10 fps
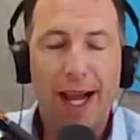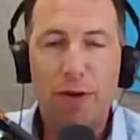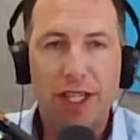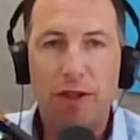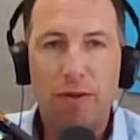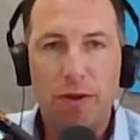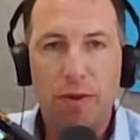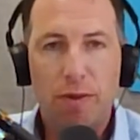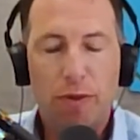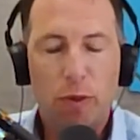housing
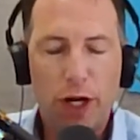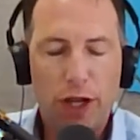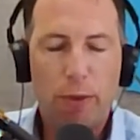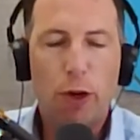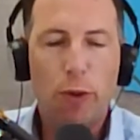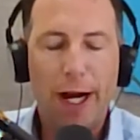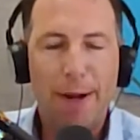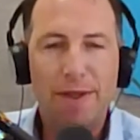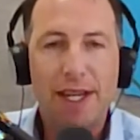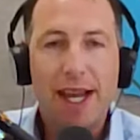through one of the
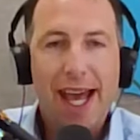programs.